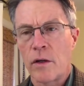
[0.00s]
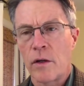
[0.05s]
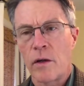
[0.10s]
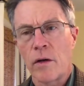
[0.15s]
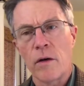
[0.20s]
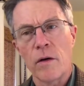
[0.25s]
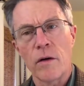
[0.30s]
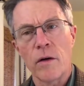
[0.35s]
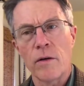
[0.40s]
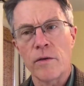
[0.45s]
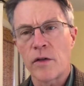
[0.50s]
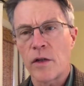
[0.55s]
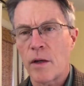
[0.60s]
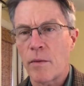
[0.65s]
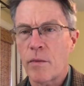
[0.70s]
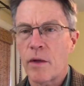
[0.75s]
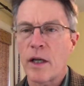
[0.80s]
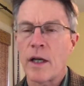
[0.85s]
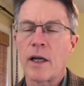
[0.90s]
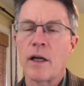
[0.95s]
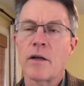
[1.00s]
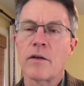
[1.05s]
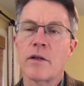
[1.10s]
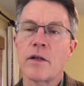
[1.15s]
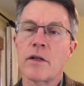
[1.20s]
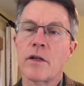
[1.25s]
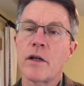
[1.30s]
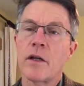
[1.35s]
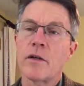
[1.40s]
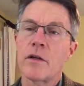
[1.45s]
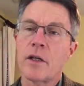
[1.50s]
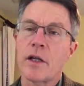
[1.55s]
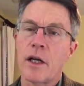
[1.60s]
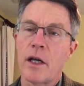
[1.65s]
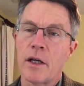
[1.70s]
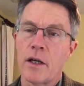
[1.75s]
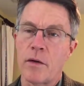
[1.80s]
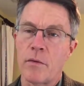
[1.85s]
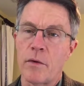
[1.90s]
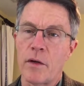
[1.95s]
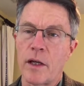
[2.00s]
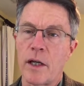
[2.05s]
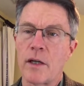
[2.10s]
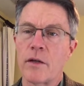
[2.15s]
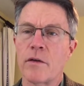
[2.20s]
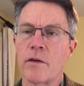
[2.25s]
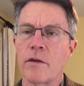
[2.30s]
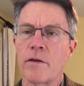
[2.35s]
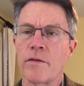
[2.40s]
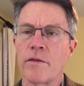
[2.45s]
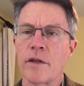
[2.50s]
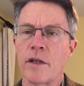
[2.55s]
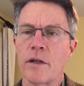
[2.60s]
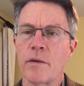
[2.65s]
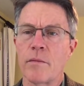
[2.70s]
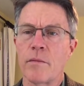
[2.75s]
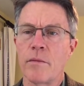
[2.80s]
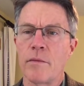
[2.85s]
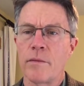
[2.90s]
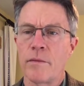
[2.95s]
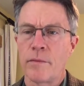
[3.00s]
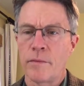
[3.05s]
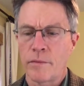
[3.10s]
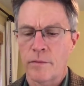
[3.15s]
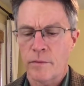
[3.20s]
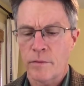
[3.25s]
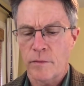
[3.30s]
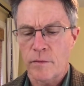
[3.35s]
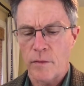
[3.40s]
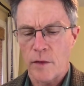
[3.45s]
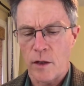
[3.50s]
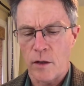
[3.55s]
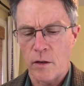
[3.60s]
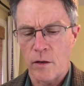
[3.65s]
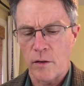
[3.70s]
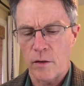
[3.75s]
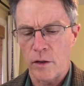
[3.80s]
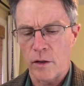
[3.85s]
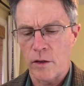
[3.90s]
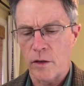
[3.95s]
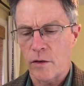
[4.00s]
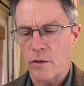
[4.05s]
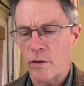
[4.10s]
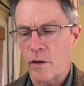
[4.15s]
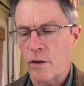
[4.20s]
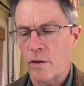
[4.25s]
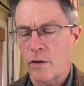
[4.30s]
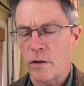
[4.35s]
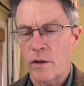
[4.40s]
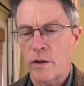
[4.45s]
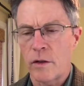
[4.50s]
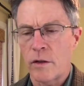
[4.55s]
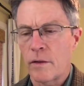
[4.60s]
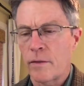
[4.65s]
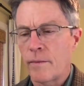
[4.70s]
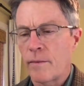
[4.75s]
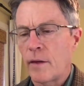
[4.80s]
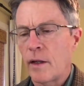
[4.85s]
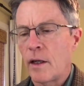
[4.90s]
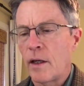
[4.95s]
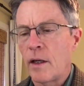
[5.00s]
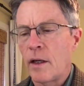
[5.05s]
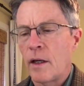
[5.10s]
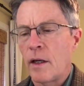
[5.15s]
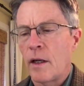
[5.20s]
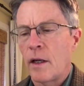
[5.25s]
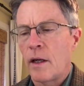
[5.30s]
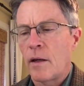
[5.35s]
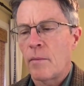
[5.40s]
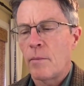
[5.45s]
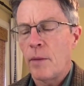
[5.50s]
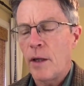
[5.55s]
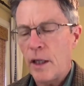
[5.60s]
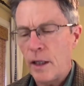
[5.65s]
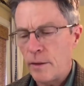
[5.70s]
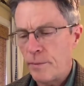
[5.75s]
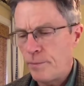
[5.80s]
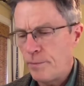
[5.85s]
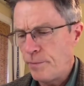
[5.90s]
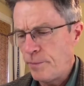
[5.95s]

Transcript: or if something else associated with atrial fib causes strokes. But